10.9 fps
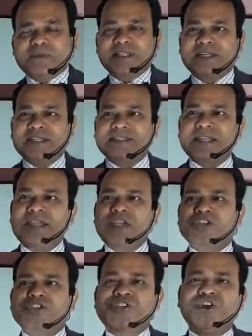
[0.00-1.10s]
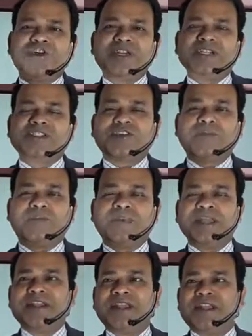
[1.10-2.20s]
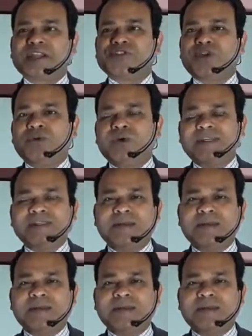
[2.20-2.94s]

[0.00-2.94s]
There is a shortness of breathing actually when